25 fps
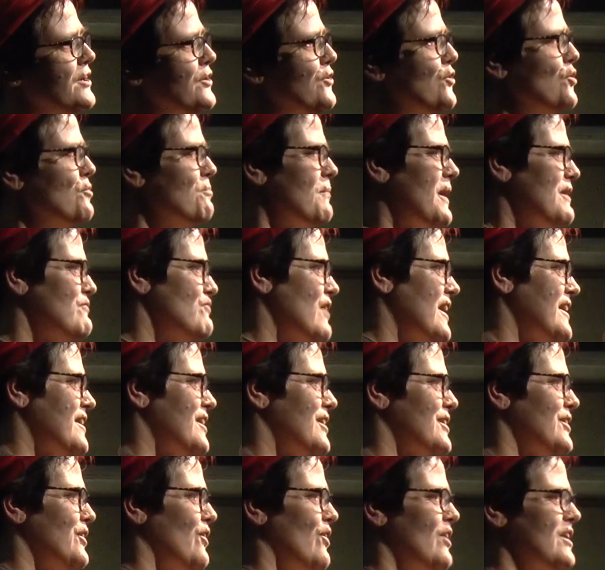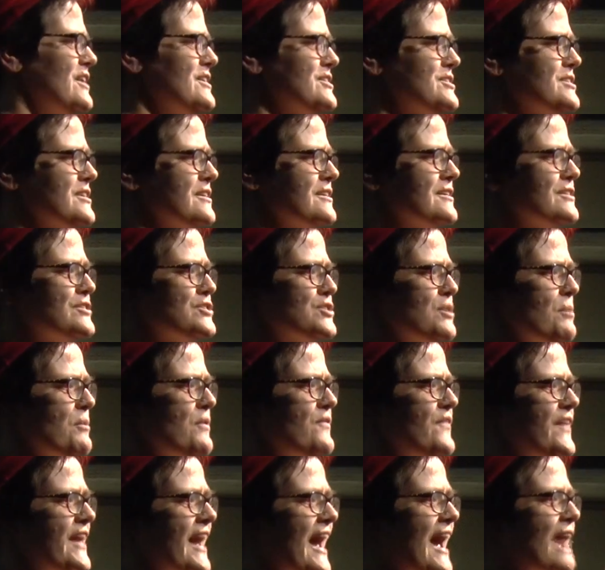you may recognise some
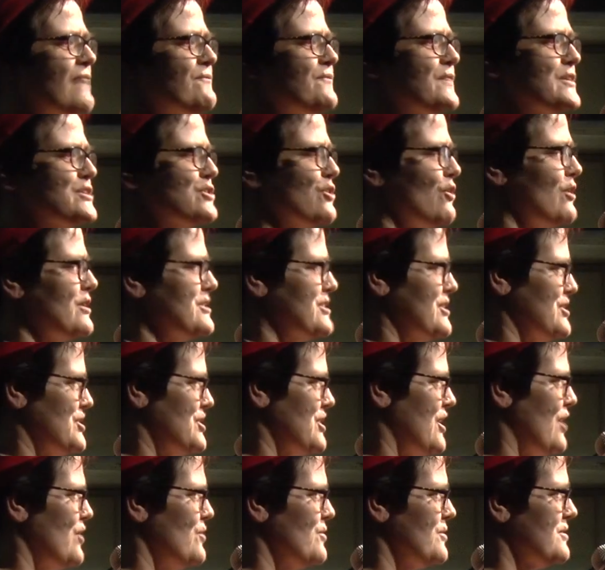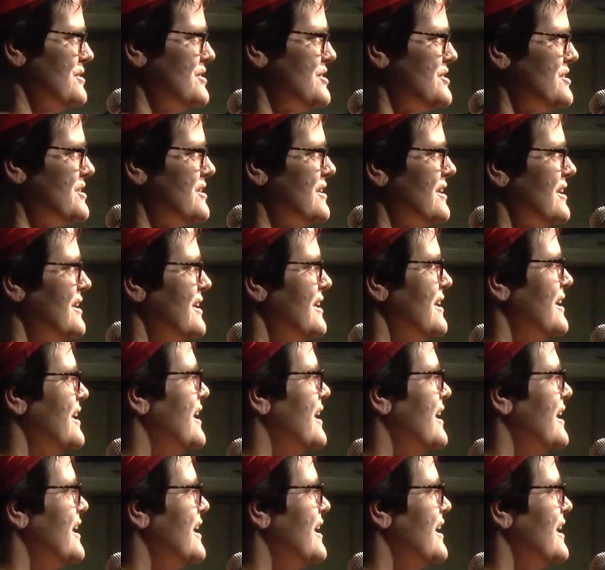of the advertising slogans